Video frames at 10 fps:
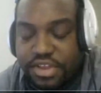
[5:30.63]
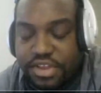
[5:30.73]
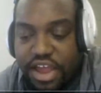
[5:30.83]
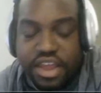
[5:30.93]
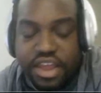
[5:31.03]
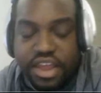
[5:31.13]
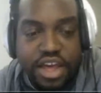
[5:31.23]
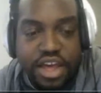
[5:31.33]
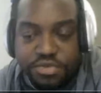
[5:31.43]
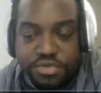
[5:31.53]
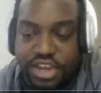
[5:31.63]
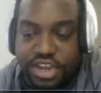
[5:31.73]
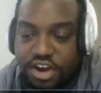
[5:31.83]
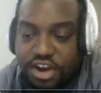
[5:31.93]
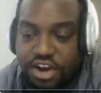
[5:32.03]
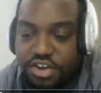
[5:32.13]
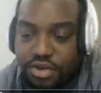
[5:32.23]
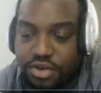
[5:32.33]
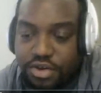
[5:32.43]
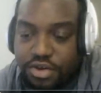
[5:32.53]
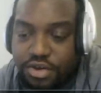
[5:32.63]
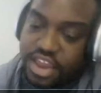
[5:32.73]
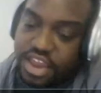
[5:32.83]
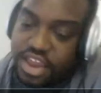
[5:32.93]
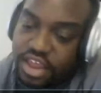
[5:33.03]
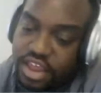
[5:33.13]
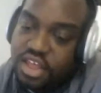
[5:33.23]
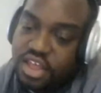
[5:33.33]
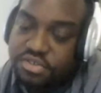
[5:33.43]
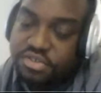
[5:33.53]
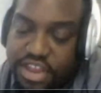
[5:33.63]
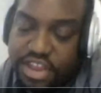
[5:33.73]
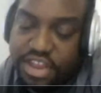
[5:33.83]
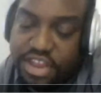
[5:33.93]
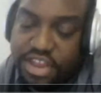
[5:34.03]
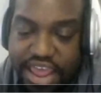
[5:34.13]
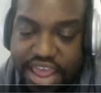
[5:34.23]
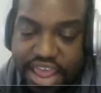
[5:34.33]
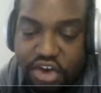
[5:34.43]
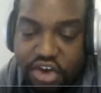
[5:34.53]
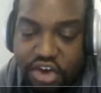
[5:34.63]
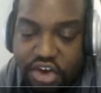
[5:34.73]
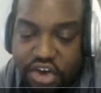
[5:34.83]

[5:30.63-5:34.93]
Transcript: uh, I was reading an article earlier today that was talking about how um,